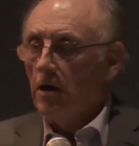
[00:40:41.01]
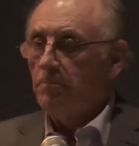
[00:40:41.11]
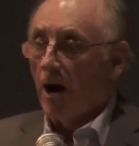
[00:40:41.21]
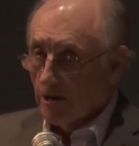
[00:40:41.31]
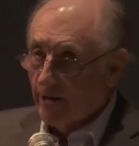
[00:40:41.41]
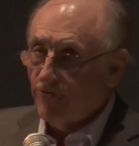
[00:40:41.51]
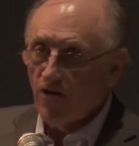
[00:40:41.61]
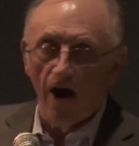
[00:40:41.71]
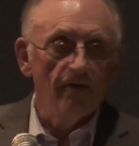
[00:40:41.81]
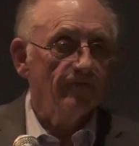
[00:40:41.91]
parliamentary
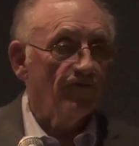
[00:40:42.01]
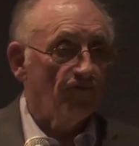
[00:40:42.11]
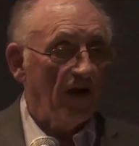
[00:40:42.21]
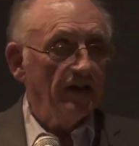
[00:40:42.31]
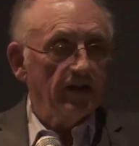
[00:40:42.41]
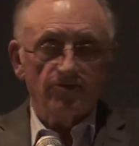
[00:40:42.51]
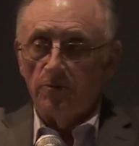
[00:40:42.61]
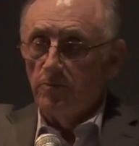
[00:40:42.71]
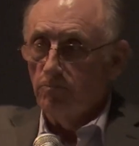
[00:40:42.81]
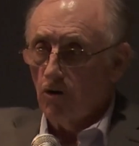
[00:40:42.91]
office, afraid that
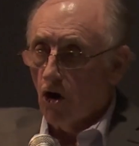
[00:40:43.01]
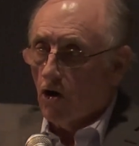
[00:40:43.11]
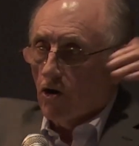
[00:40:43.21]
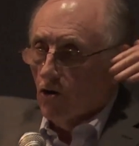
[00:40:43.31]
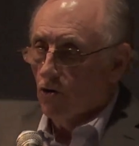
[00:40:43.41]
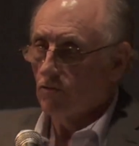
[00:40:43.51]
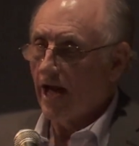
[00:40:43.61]
some clerk or